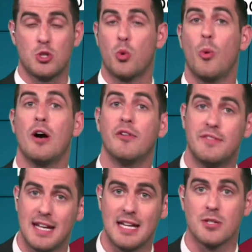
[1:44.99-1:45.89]
12
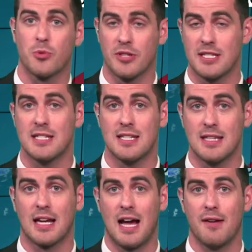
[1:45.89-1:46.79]
days where this is in the
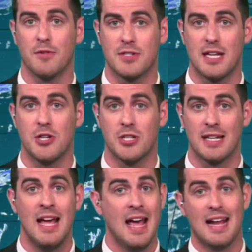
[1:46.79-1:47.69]
conversation,
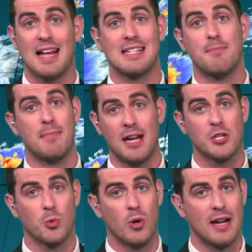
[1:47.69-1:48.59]
and as a
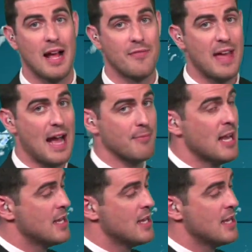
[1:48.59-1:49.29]
major one at that.